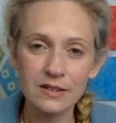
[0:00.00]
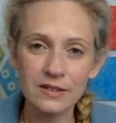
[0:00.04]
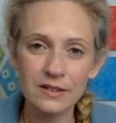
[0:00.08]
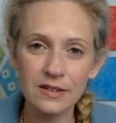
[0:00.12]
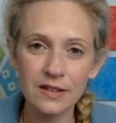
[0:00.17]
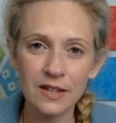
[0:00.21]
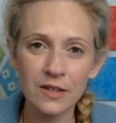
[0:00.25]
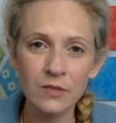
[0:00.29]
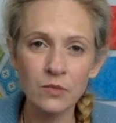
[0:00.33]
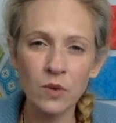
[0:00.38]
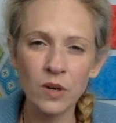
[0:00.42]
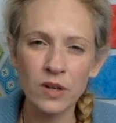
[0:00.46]

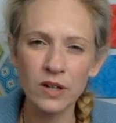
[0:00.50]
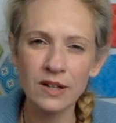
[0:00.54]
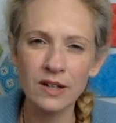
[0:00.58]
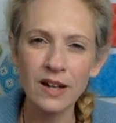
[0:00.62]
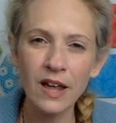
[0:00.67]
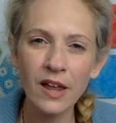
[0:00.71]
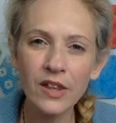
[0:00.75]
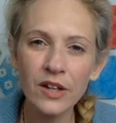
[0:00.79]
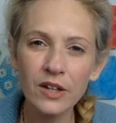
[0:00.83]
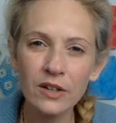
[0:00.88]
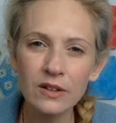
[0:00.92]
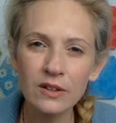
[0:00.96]
in one
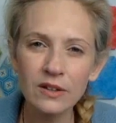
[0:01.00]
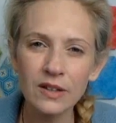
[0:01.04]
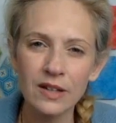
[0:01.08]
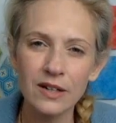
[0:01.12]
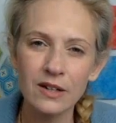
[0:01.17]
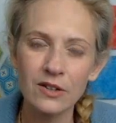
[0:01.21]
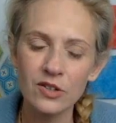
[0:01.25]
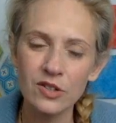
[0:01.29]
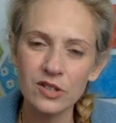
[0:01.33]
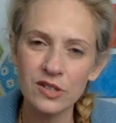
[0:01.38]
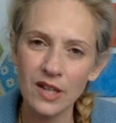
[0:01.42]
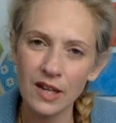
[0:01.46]
another, in
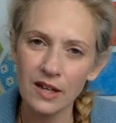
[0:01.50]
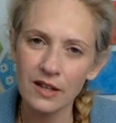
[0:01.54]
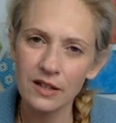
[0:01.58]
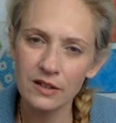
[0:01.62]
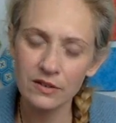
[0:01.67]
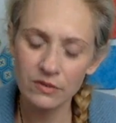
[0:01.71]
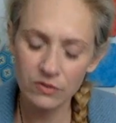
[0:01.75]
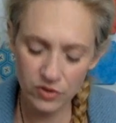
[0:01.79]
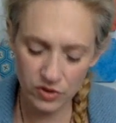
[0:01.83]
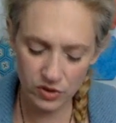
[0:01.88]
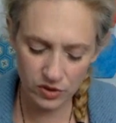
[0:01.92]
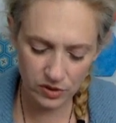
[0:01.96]

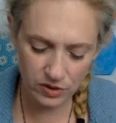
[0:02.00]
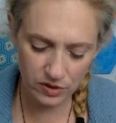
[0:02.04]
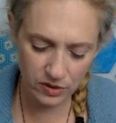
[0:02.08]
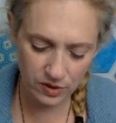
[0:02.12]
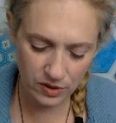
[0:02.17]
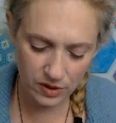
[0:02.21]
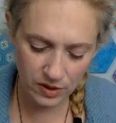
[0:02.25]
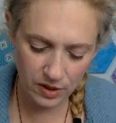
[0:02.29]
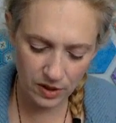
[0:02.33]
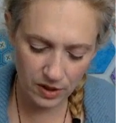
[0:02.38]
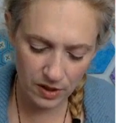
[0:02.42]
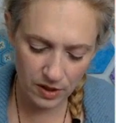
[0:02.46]
ourselves?
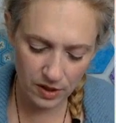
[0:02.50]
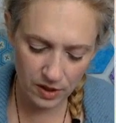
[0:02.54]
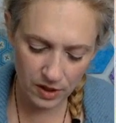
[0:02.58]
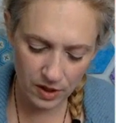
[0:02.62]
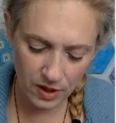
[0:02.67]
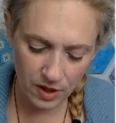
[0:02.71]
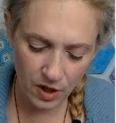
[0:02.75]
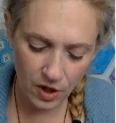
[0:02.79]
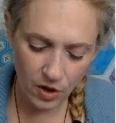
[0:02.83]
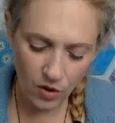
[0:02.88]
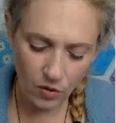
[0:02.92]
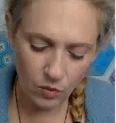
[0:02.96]

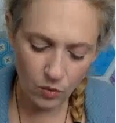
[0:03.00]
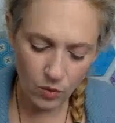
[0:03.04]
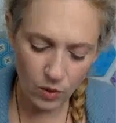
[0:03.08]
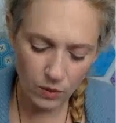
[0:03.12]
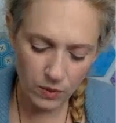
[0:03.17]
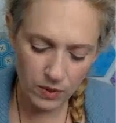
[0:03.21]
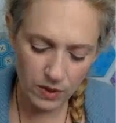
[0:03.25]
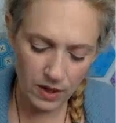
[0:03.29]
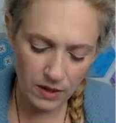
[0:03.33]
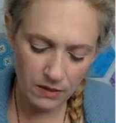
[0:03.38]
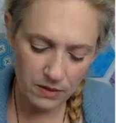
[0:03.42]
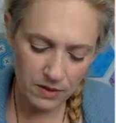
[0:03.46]
What
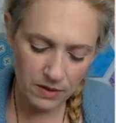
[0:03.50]
can we